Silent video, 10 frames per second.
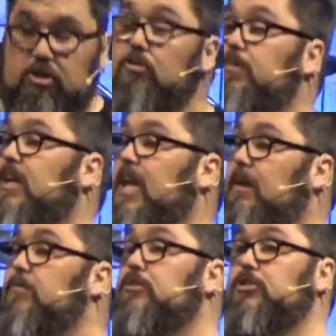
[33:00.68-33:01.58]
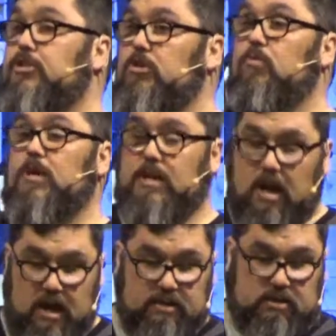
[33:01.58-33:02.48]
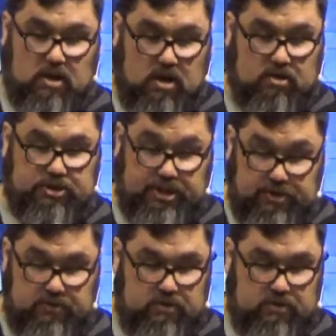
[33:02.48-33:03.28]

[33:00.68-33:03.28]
you being able to do what God has called you